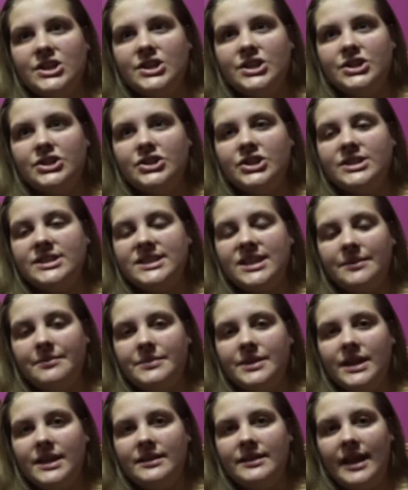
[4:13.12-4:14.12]
It's just
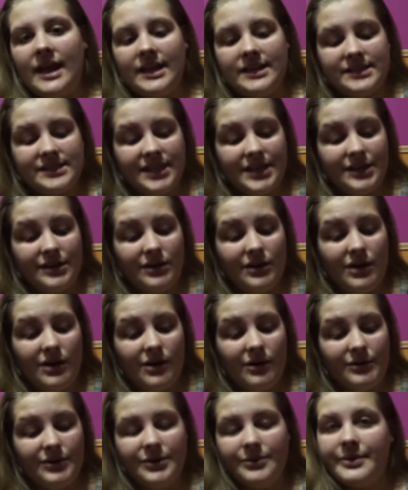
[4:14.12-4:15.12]
something that's like,
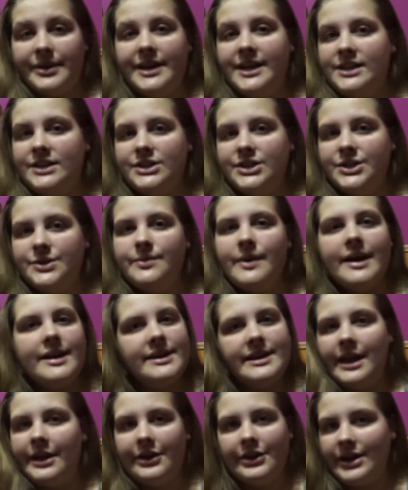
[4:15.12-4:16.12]
oh, you were into
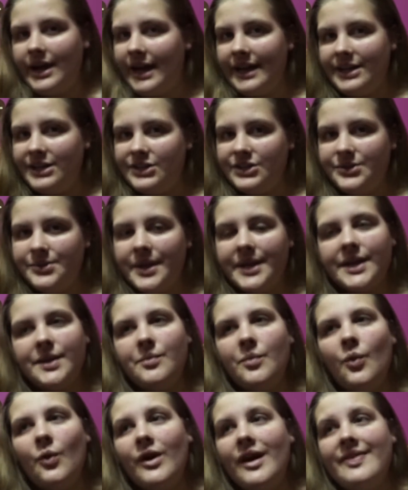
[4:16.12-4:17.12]
and now you're not into
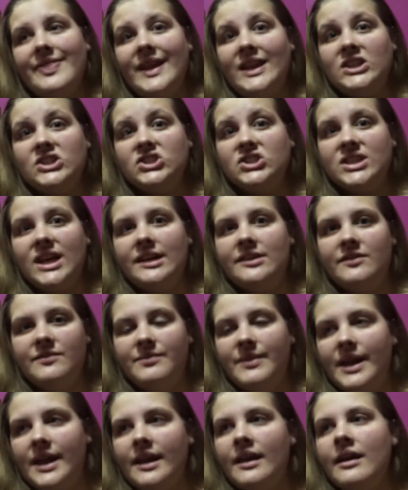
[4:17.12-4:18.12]
anymore. And that's just kind of
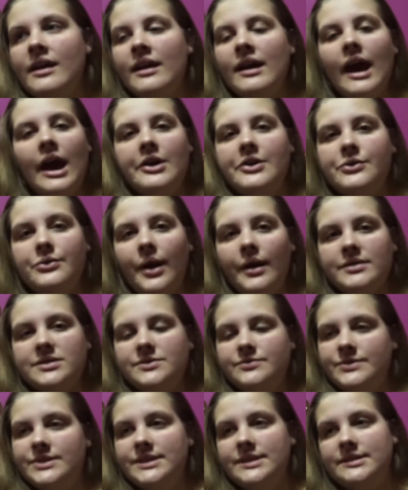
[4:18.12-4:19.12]
me. I do have
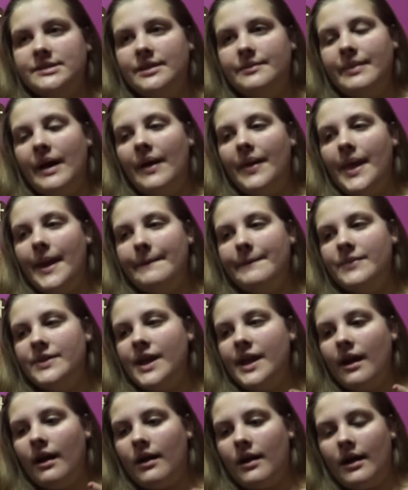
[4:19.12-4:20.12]
some reasons about that, but
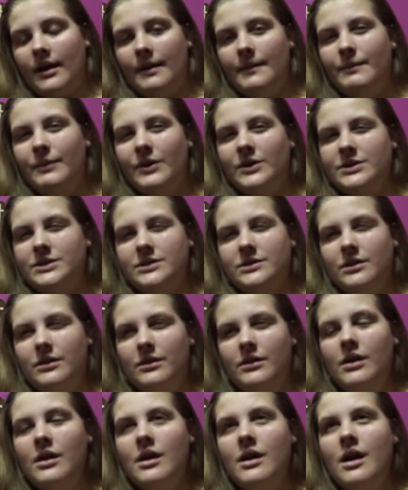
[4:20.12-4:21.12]
they are kind of
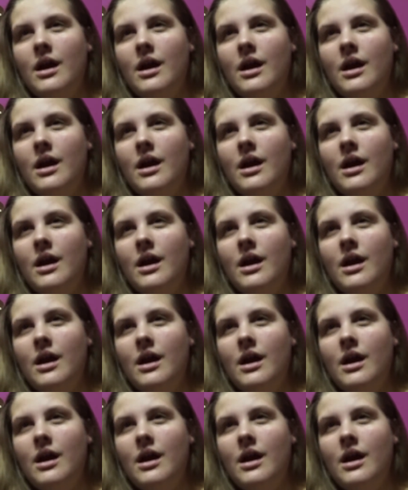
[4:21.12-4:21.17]
personal